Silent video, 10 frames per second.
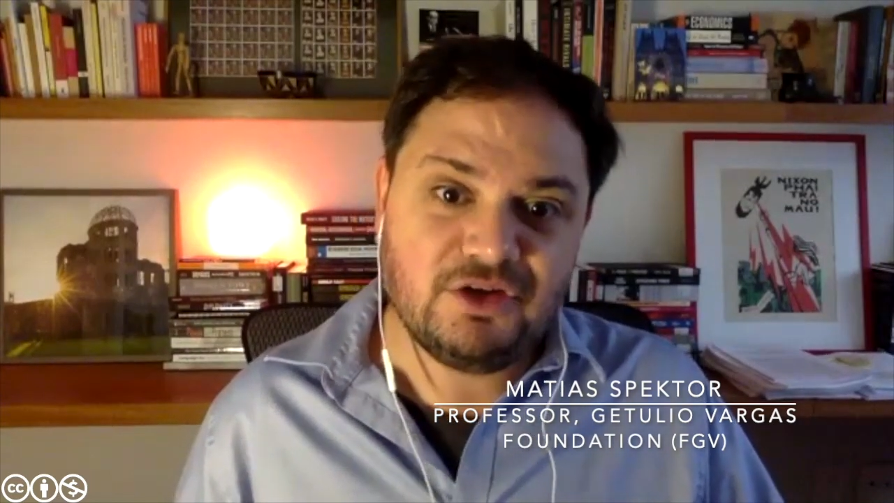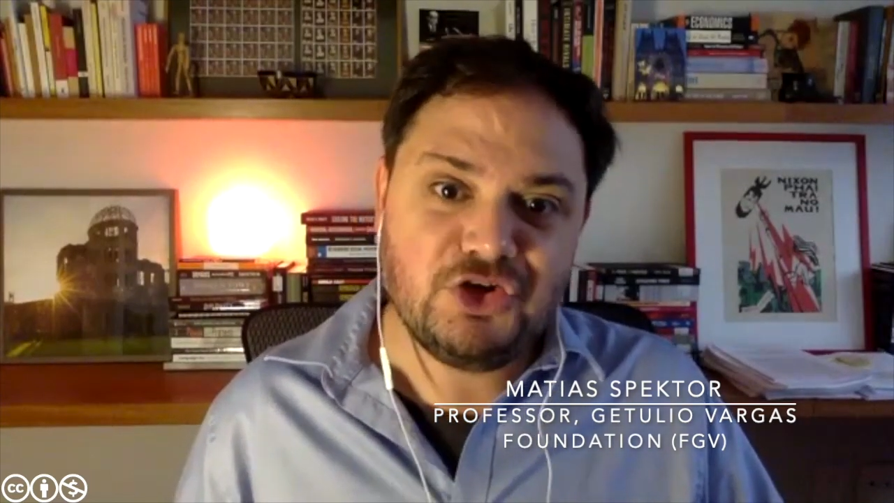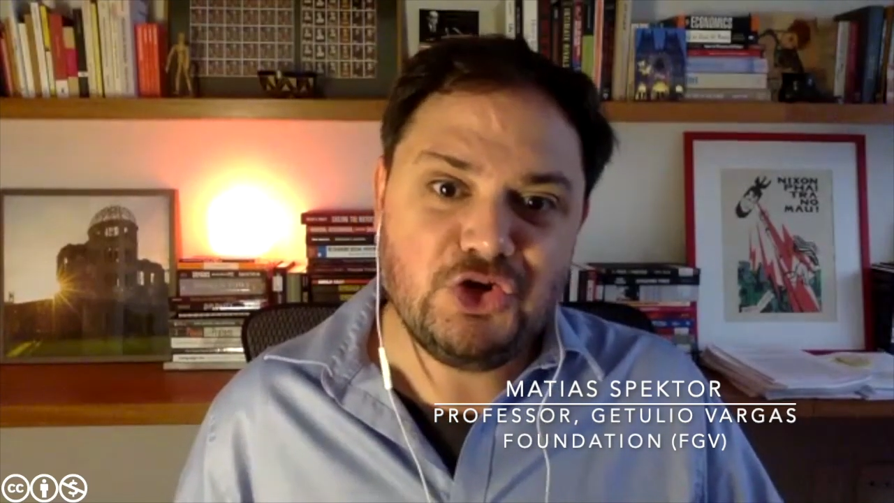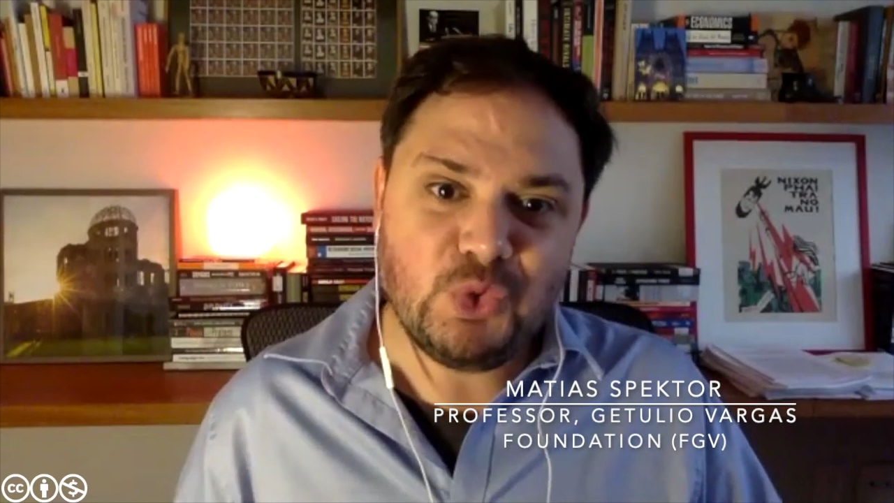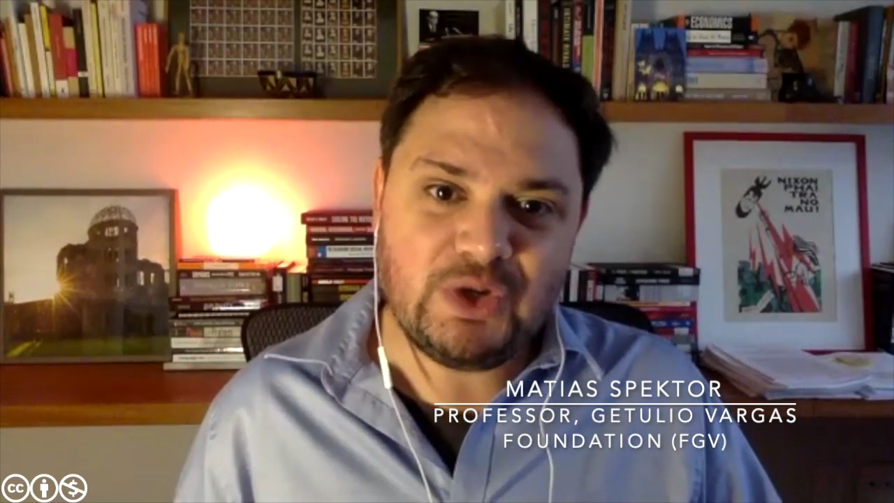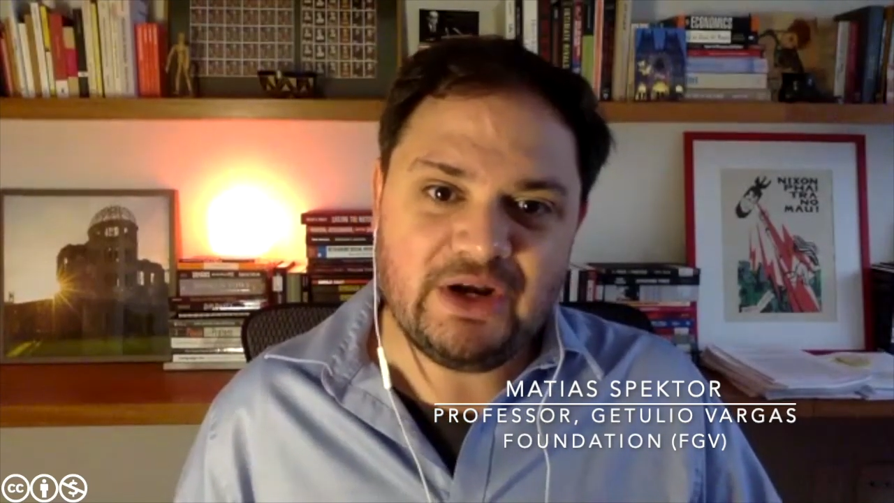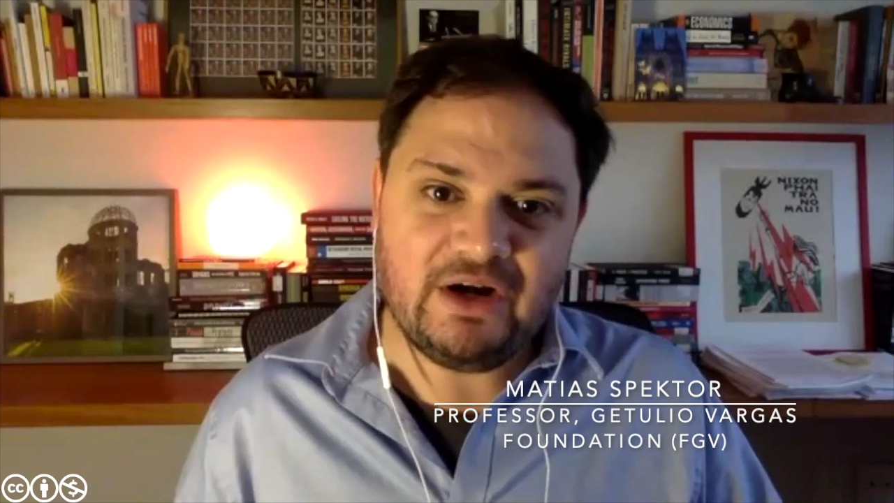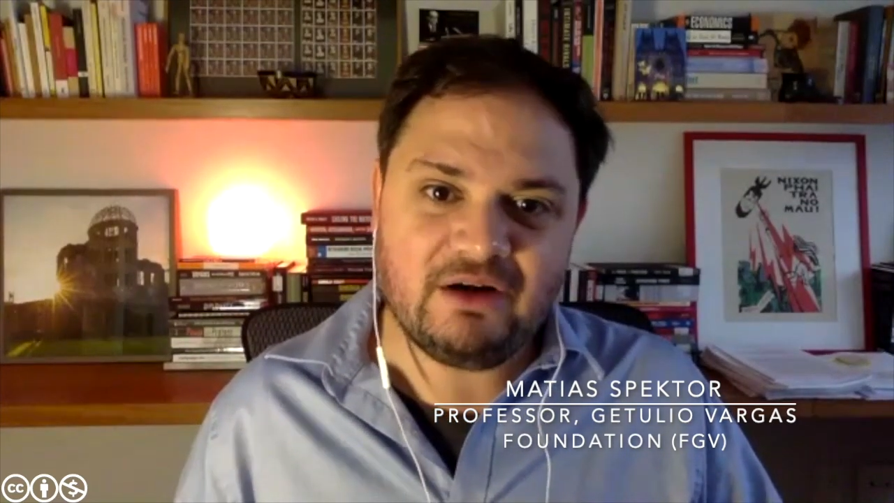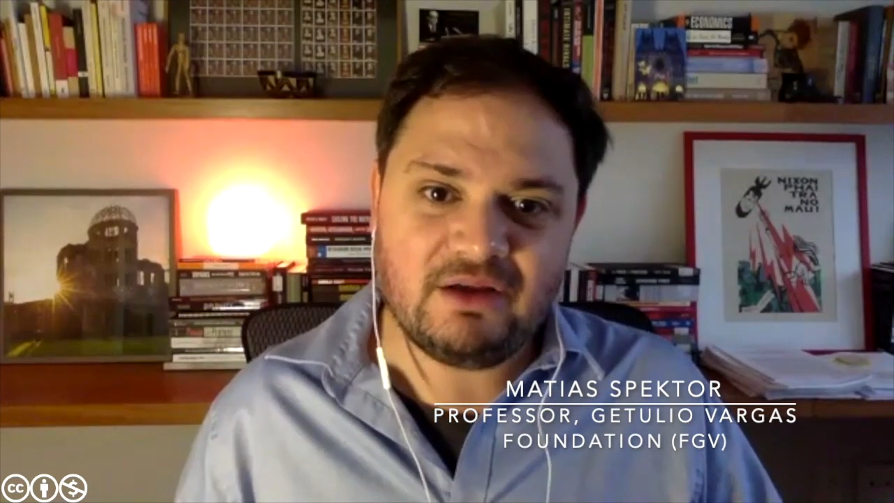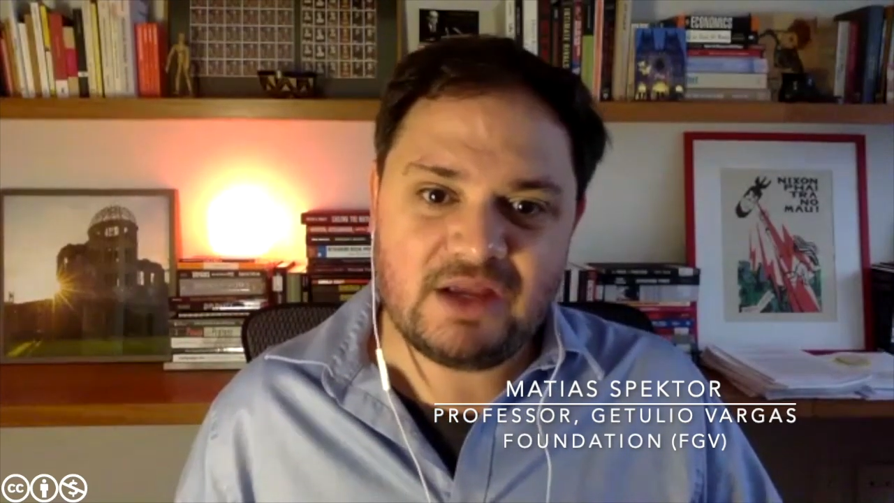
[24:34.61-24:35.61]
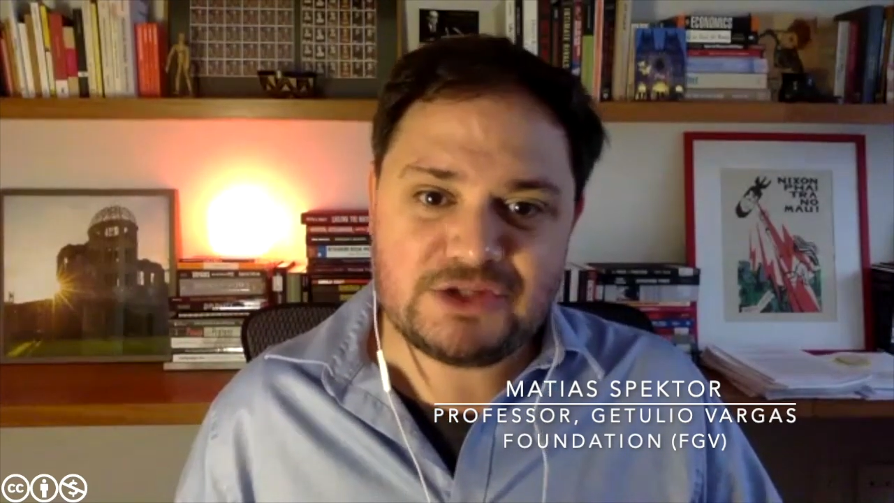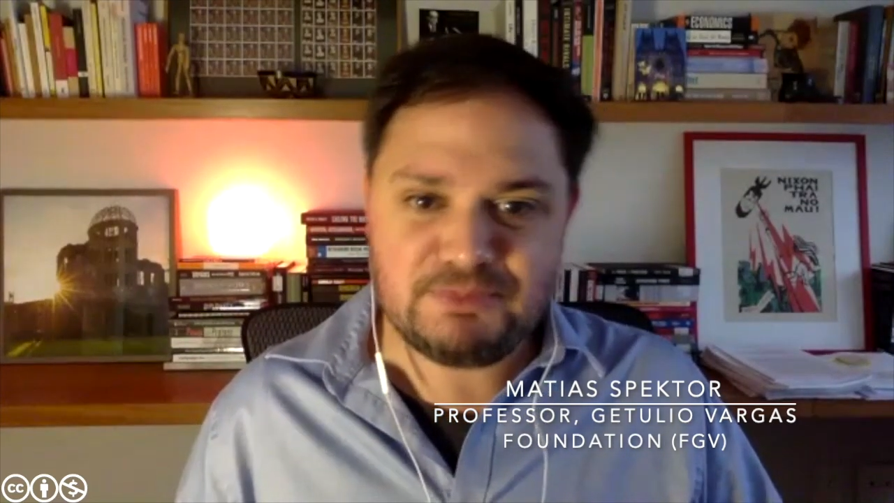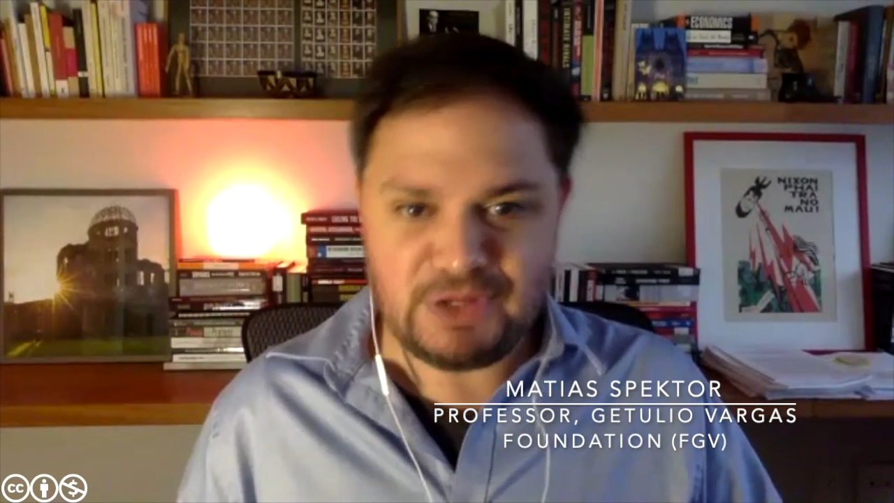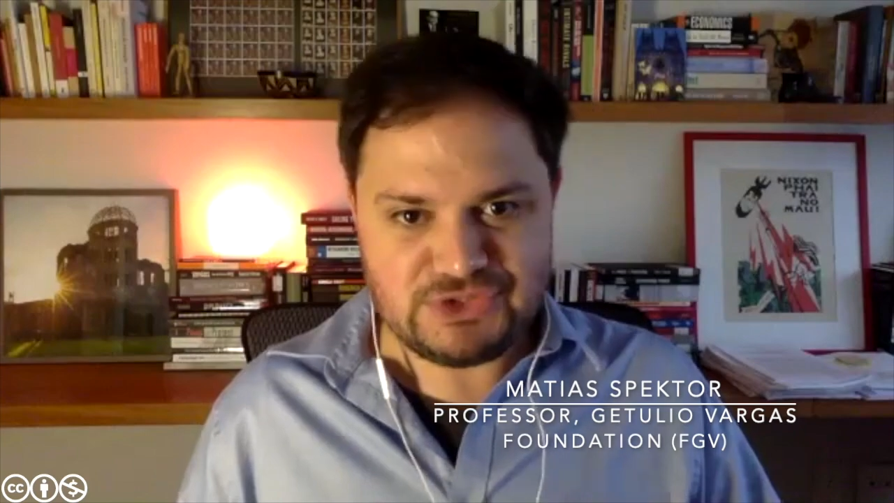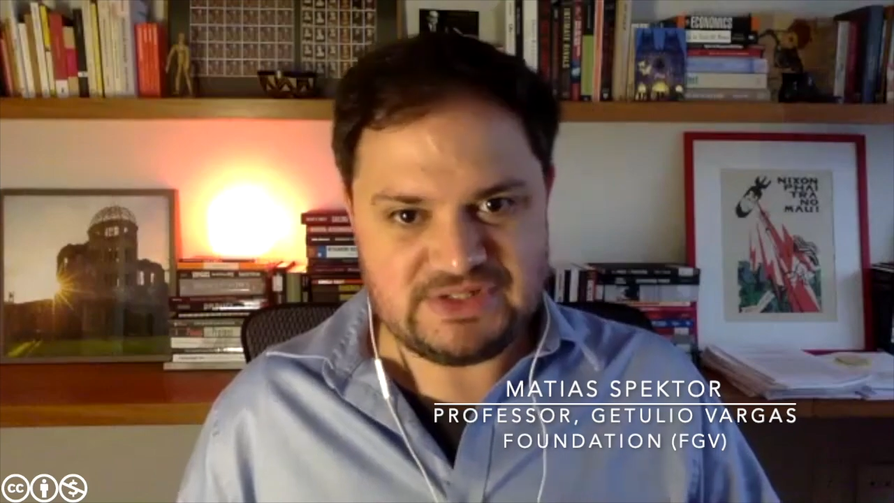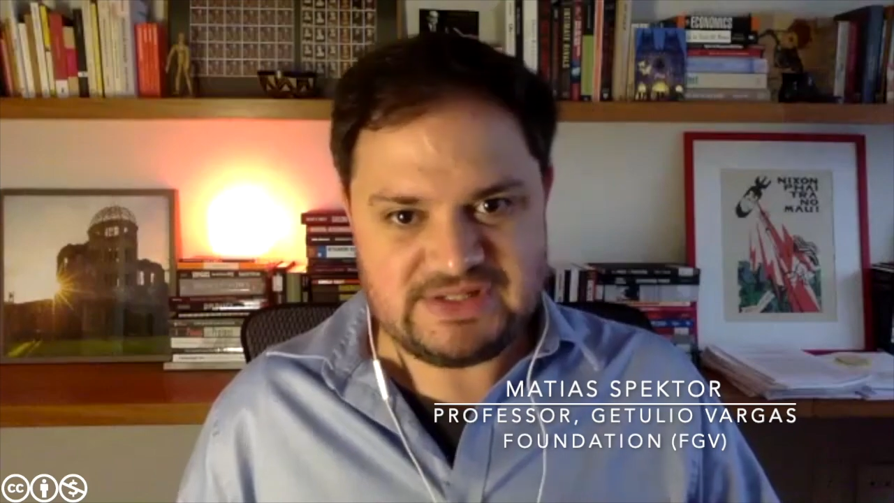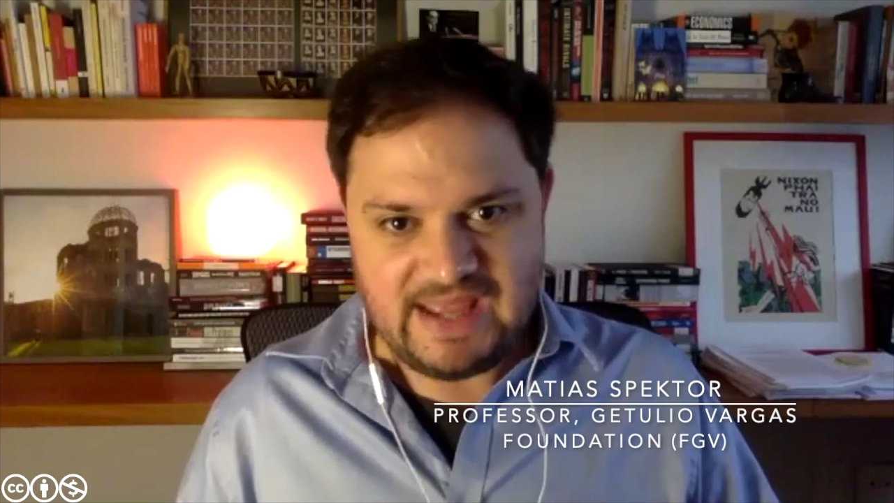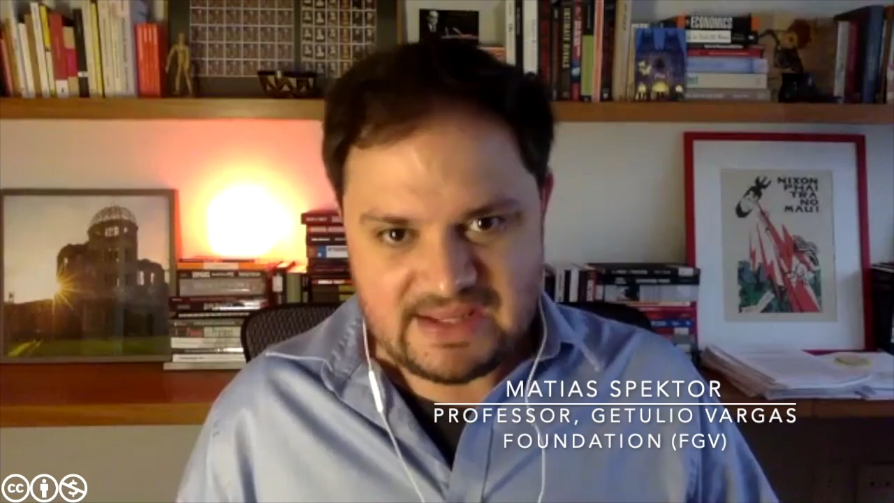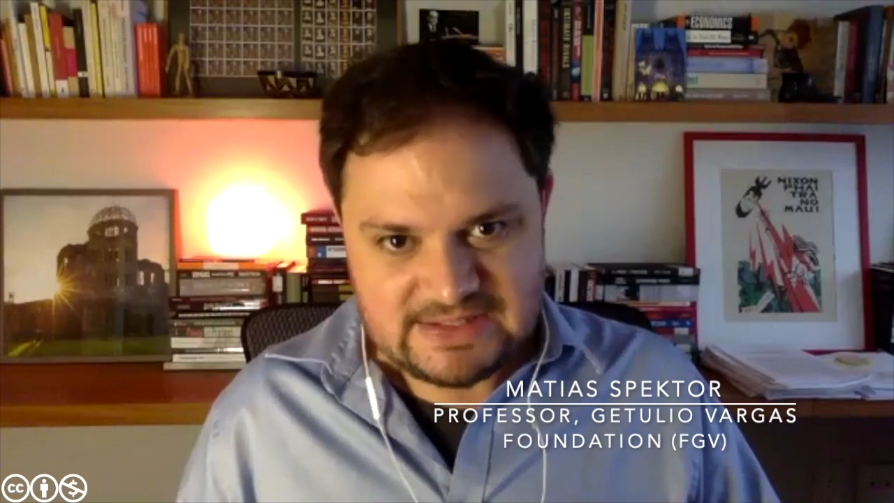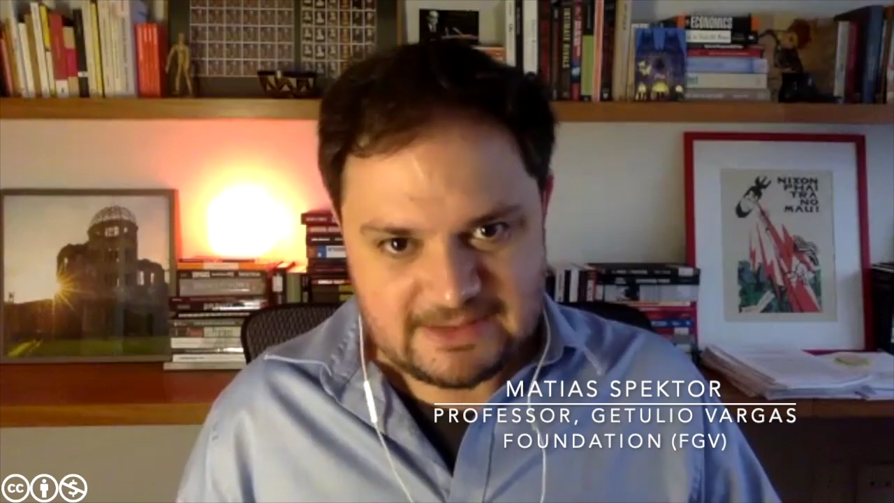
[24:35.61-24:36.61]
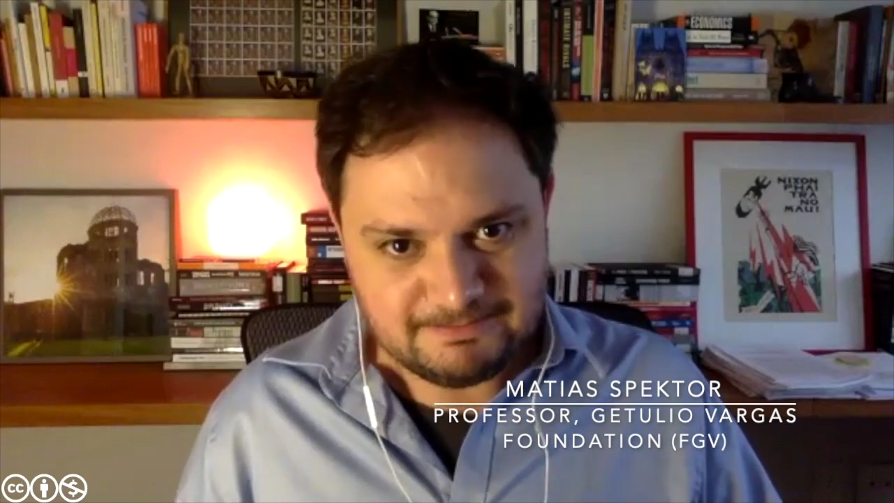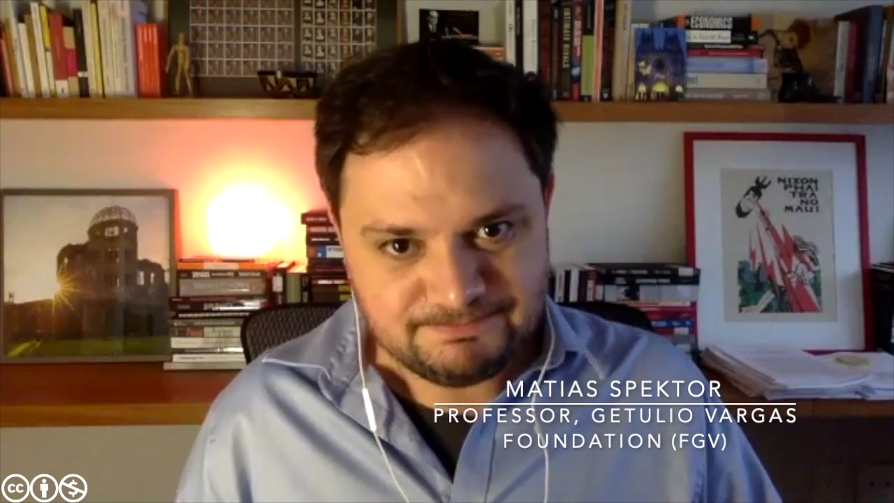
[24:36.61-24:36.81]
nuclear explosion test